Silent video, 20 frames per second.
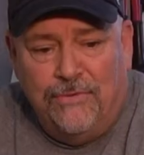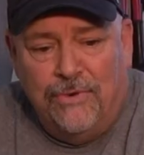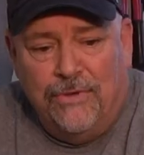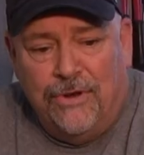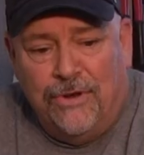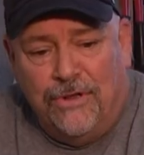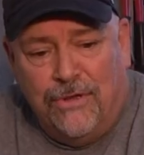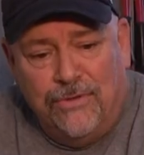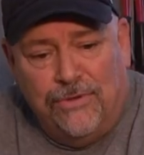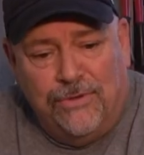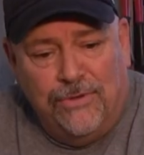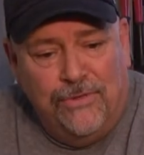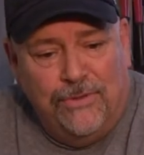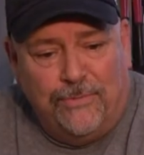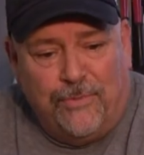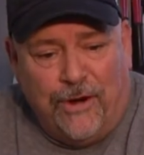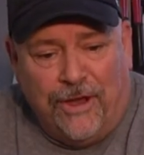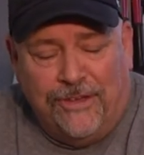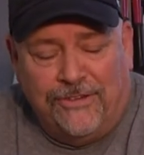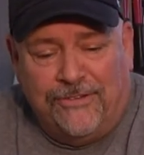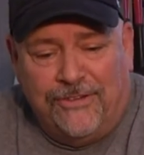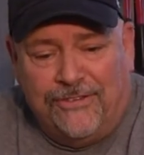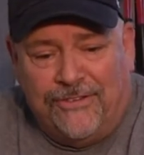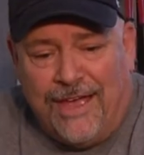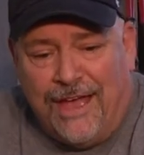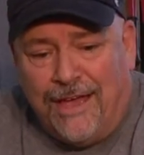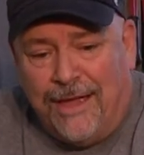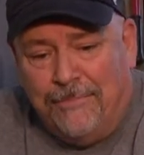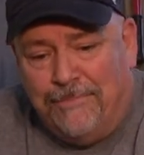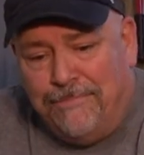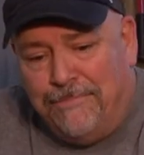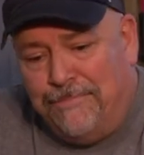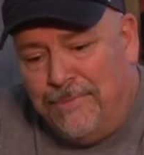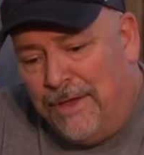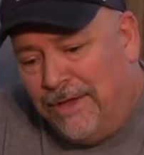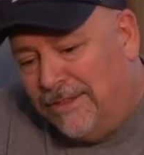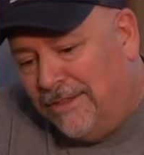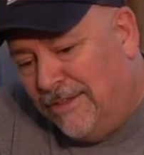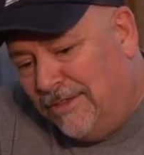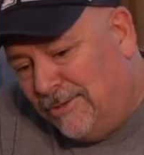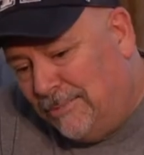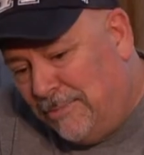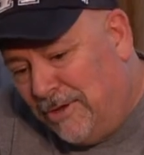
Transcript: We're going to go through the process, how I picked this